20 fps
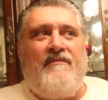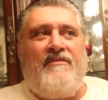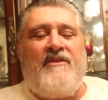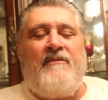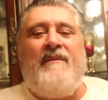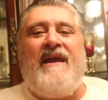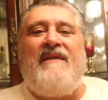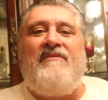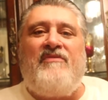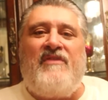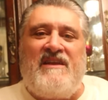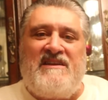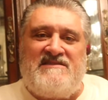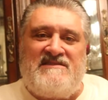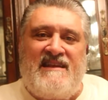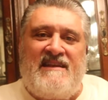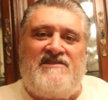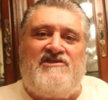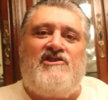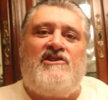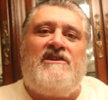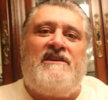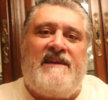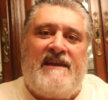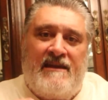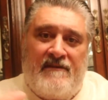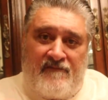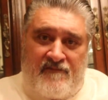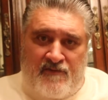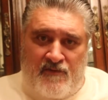The main thing is that you're going to
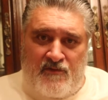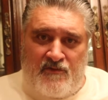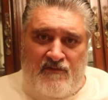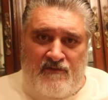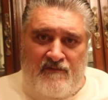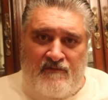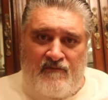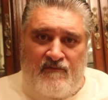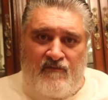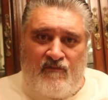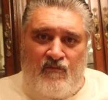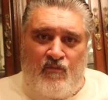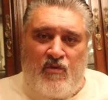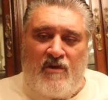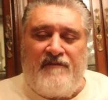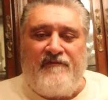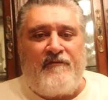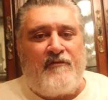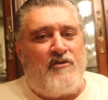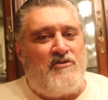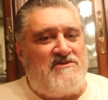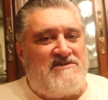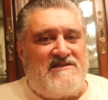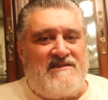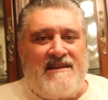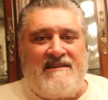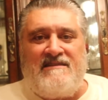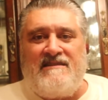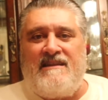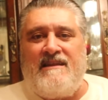get fruit. What fruits?
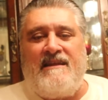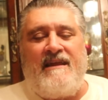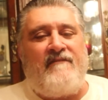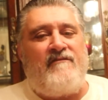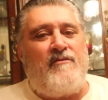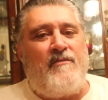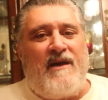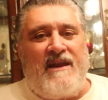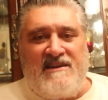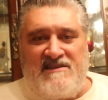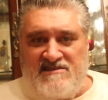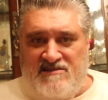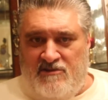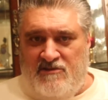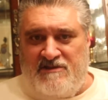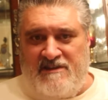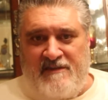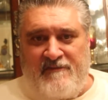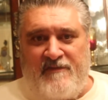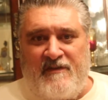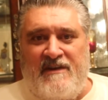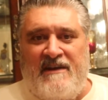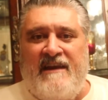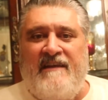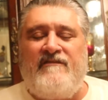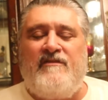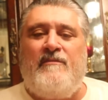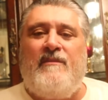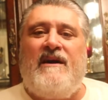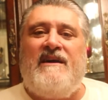Uh, that everybody's a little different, and
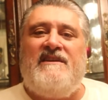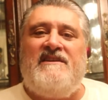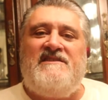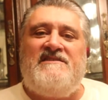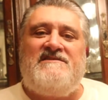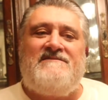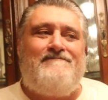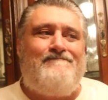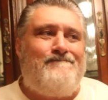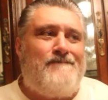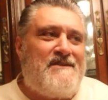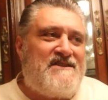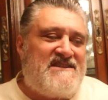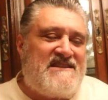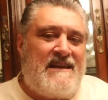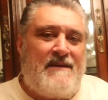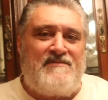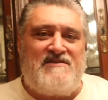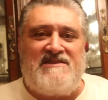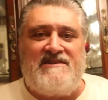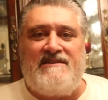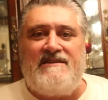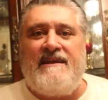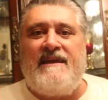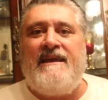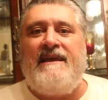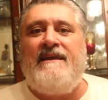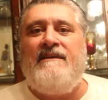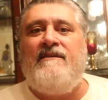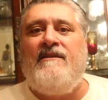everybody's perception
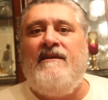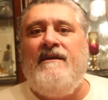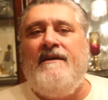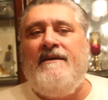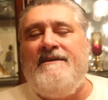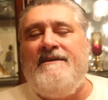and,